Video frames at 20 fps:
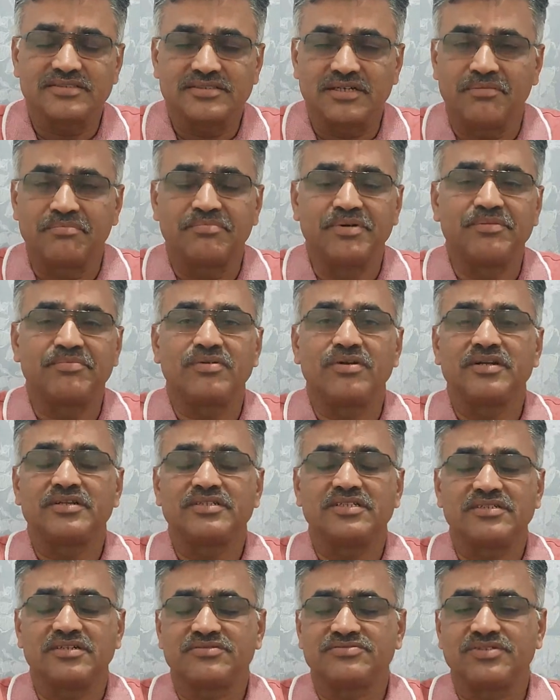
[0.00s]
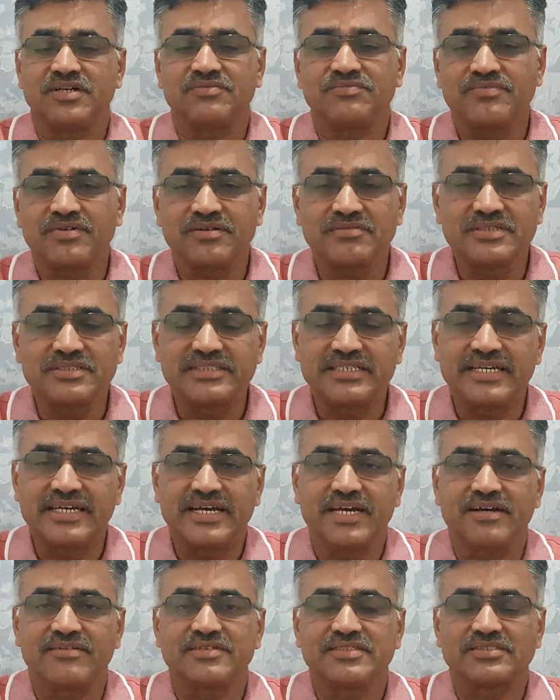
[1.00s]
some farmers they
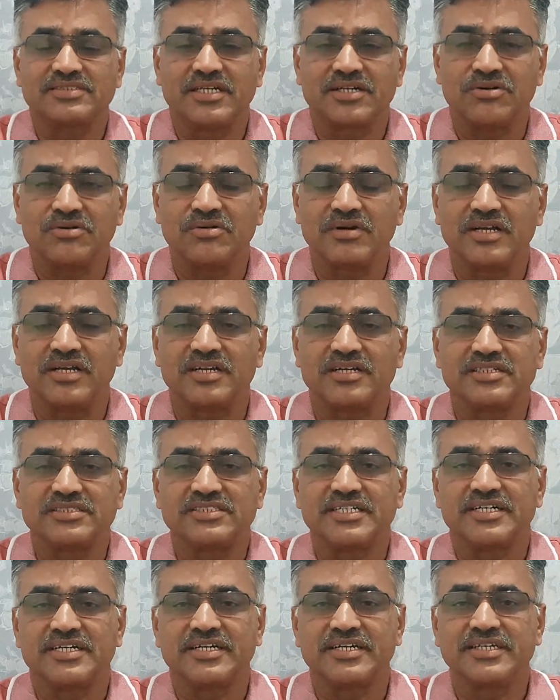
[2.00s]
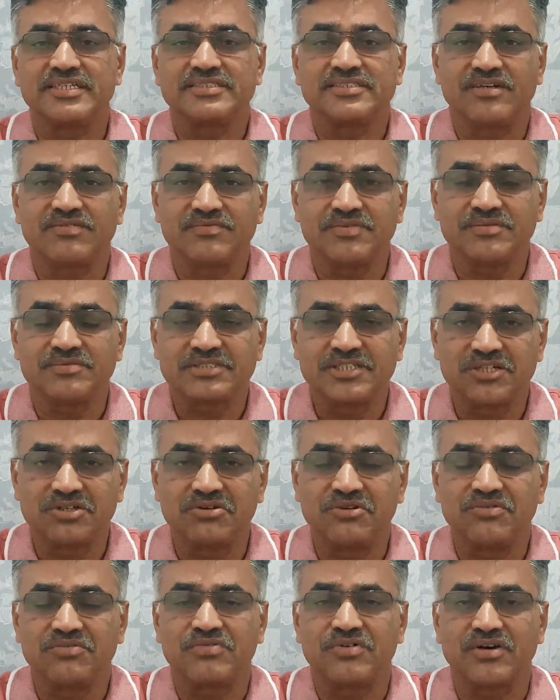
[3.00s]
have a circular check tray, some farmers they
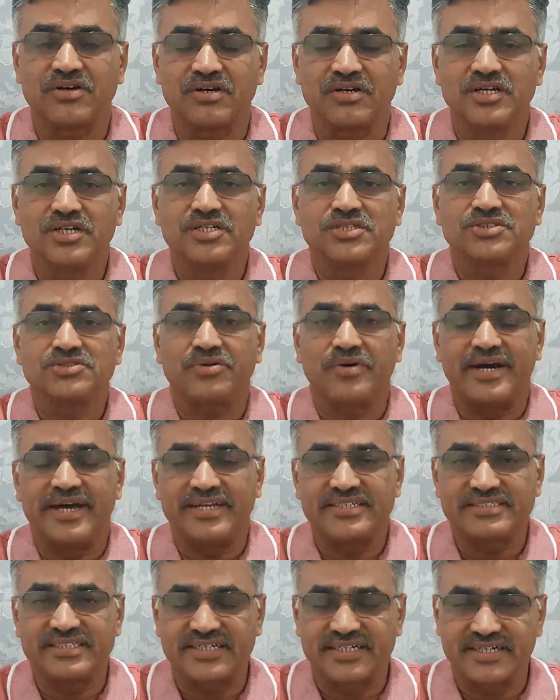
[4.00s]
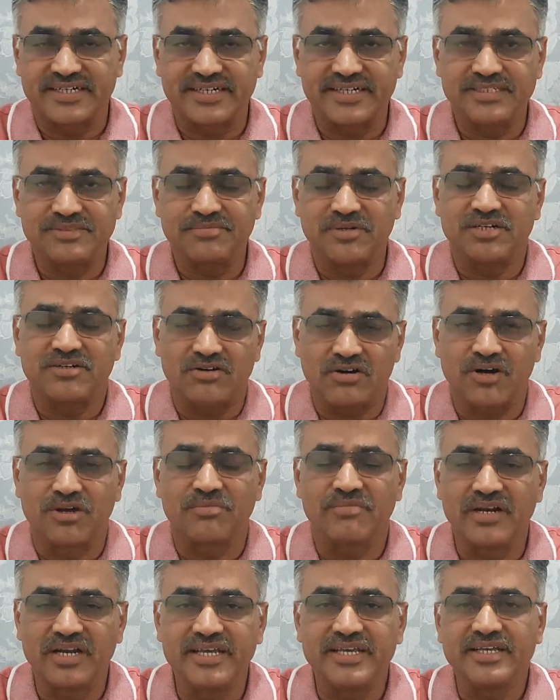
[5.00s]
go for square check trays, but
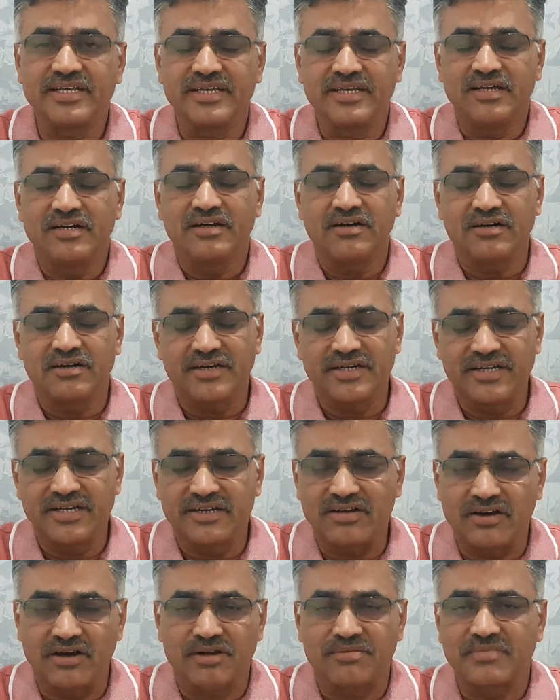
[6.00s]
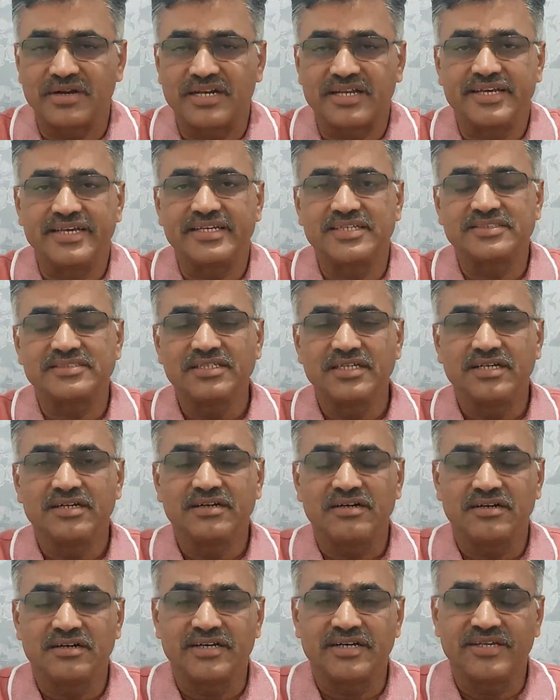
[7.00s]
normally in normal case
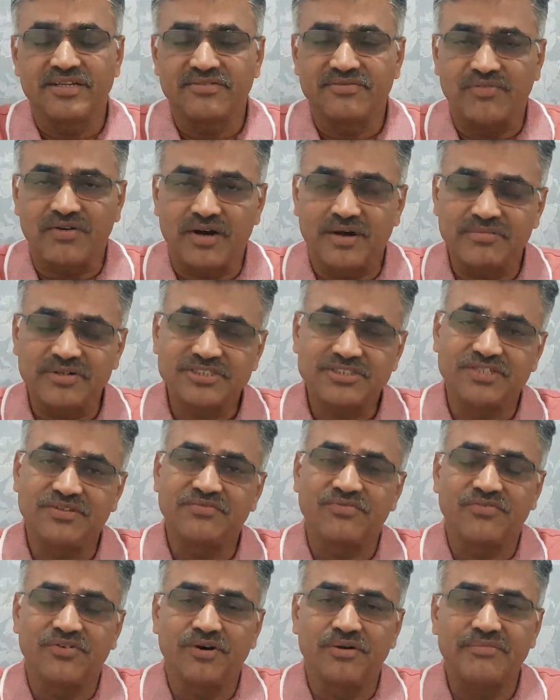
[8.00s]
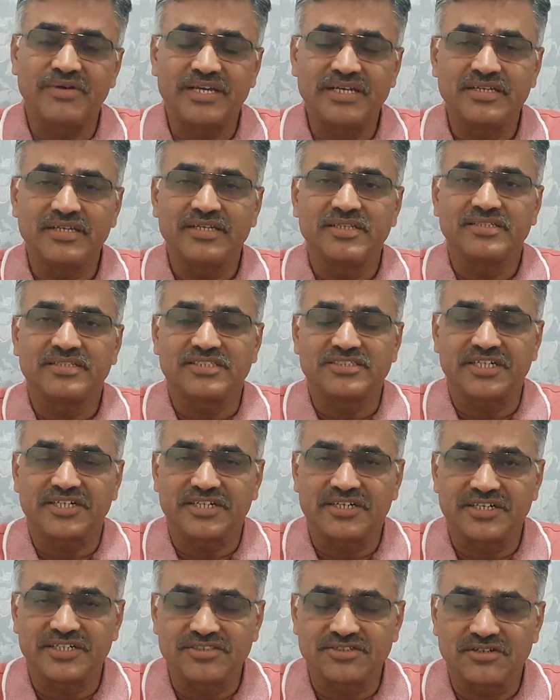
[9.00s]
in farming, shrimp farming, the
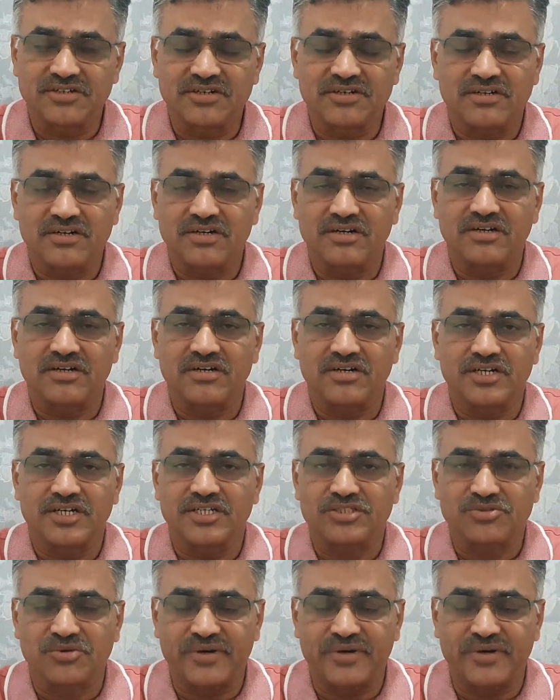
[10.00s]
check trays are